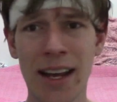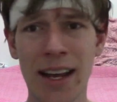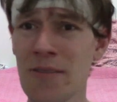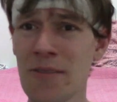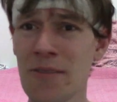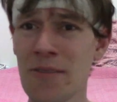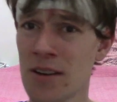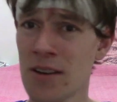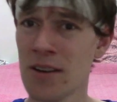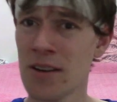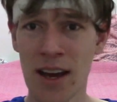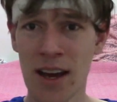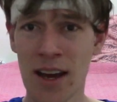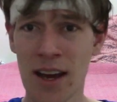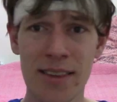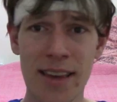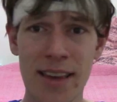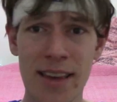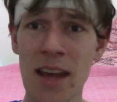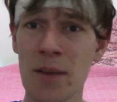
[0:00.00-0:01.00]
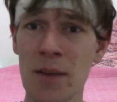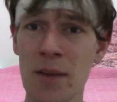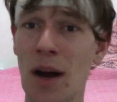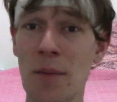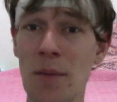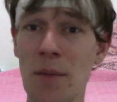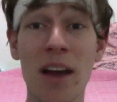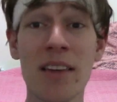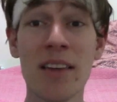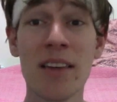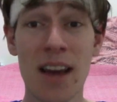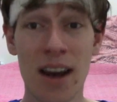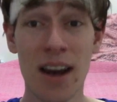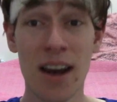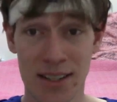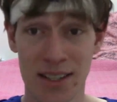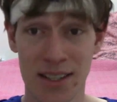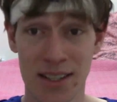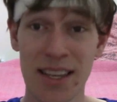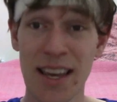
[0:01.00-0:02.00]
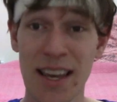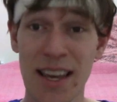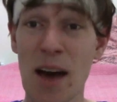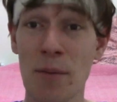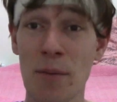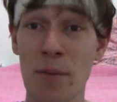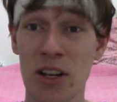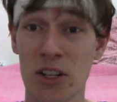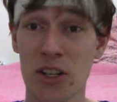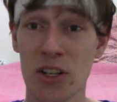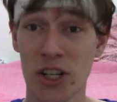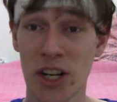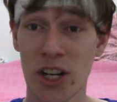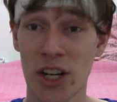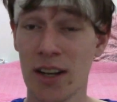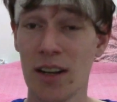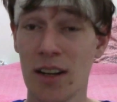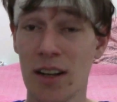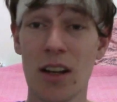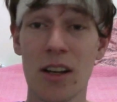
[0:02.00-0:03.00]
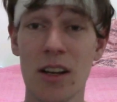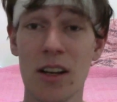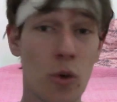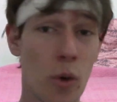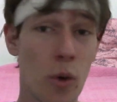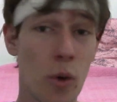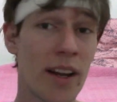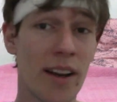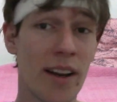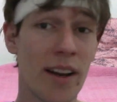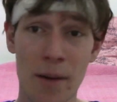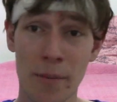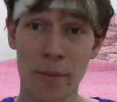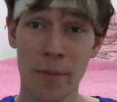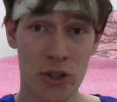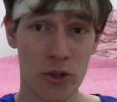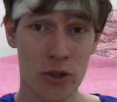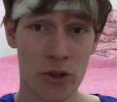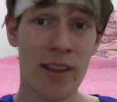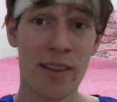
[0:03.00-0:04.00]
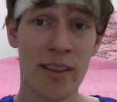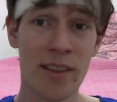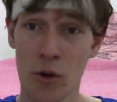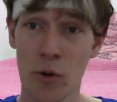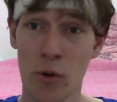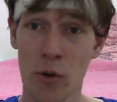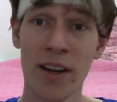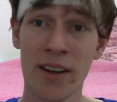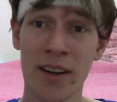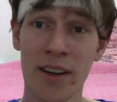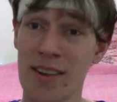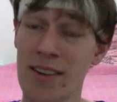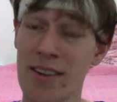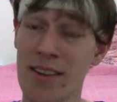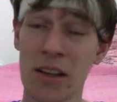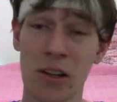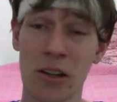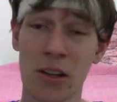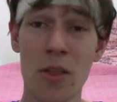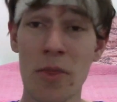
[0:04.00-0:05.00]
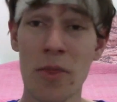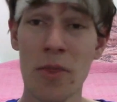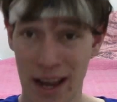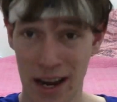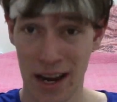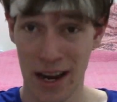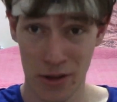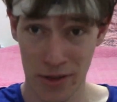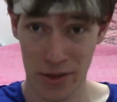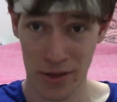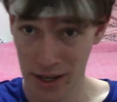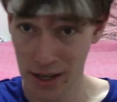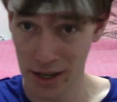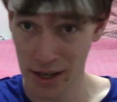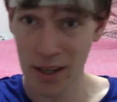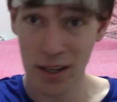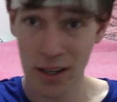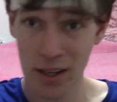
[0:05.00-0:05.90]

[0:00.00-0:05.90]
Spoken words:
I can even scan my bus card to see how much credit, how much transit credit is still on there.